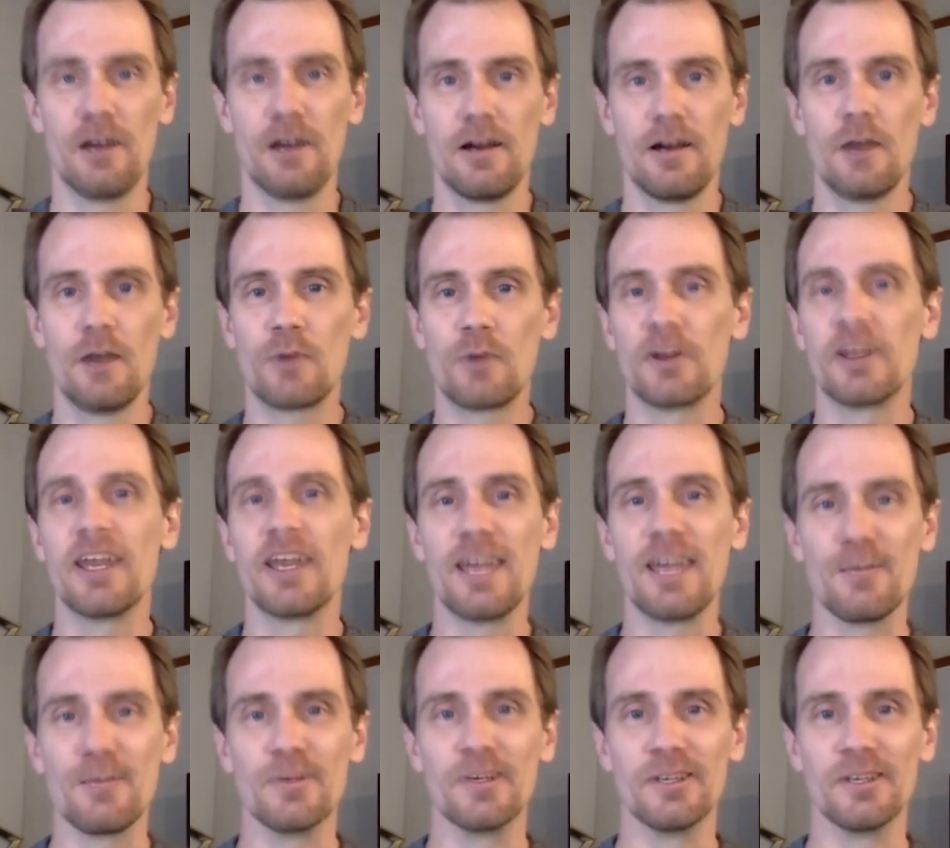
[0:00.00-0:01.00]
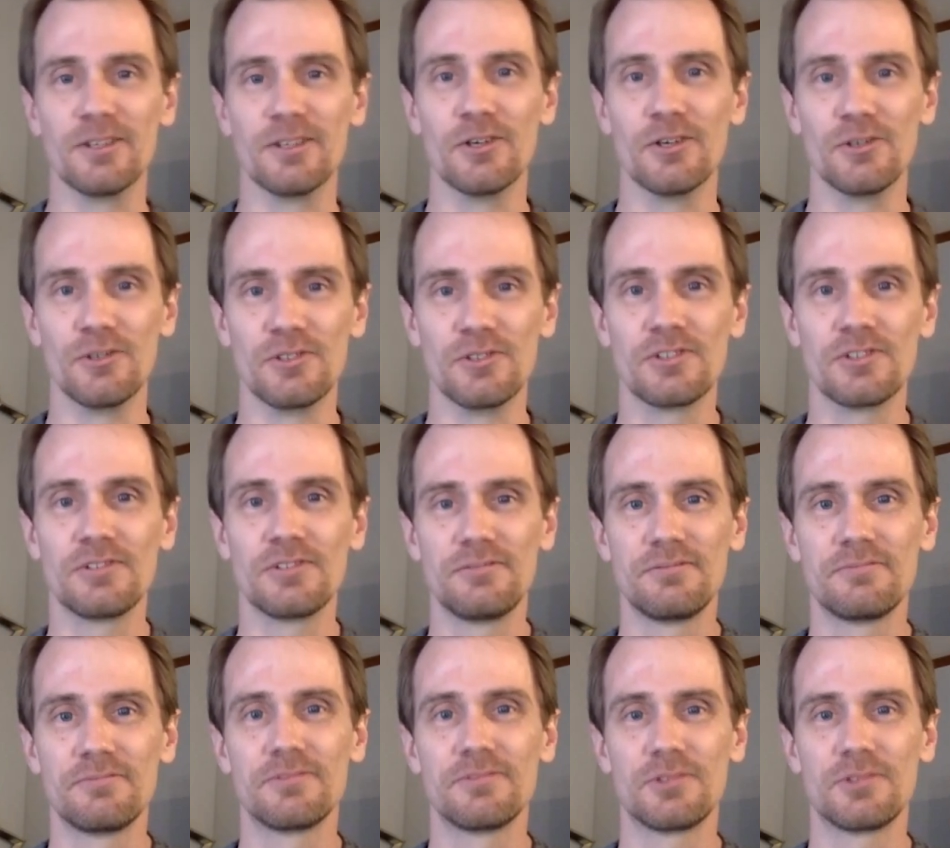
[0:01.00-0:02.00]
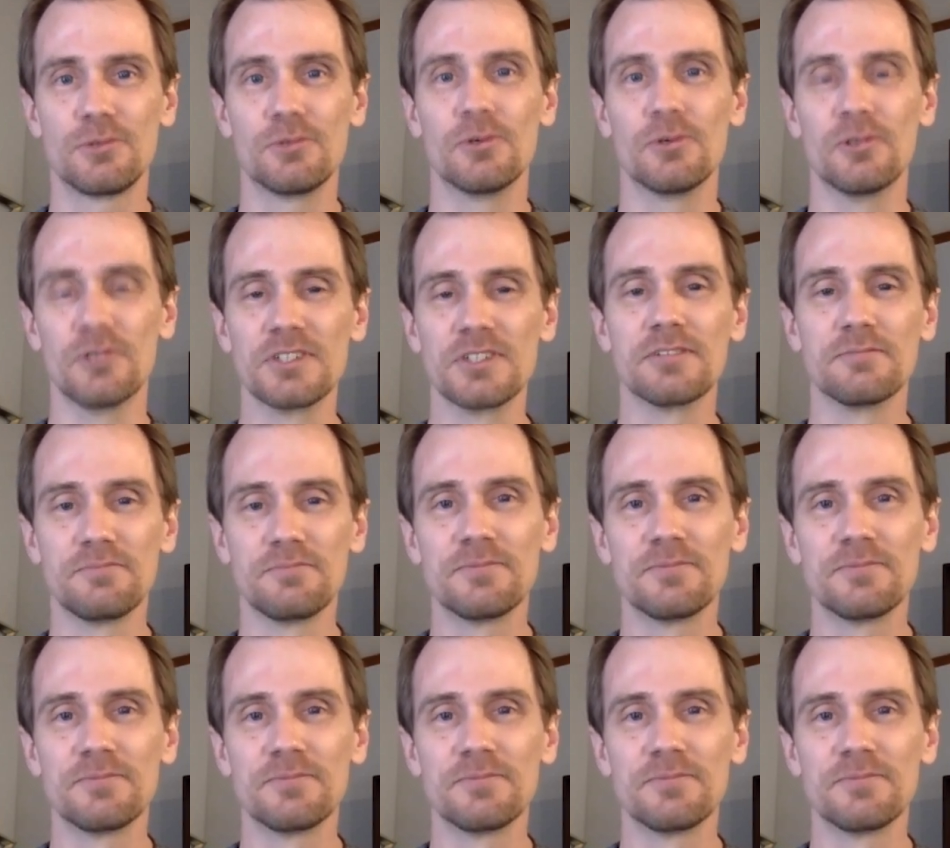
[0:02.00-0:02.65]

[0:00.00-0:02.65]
up our game in those tools